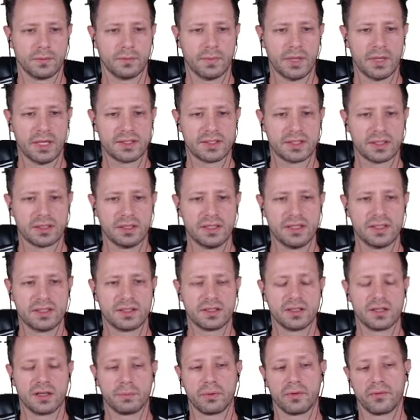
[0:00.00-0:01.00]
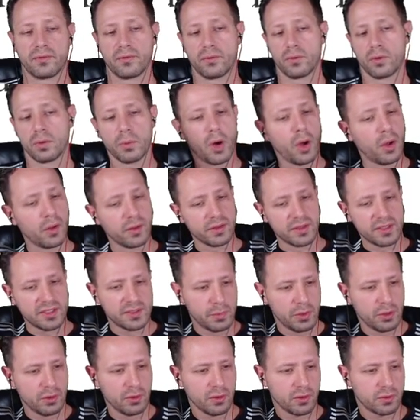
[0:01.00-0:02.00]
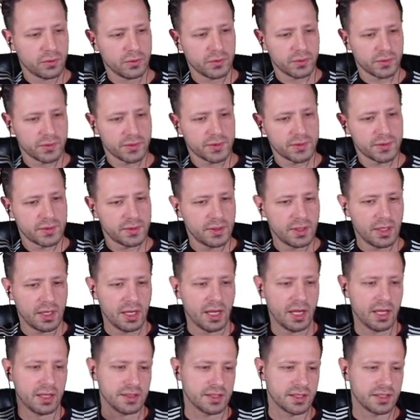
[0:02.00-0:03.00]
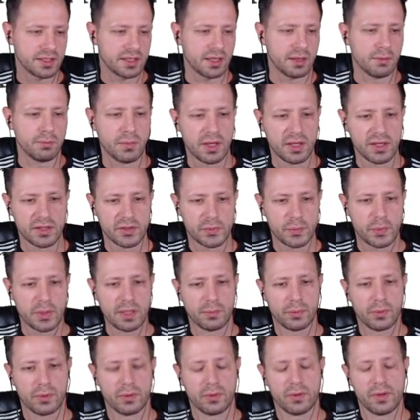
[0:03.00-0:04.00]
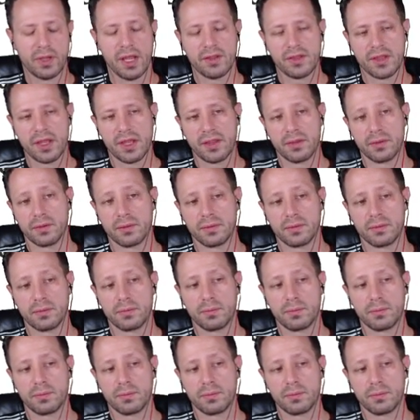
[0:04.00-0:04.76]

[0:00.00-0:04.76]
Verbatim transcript: basically, he's going to perform all these miracles and just amaze people, and then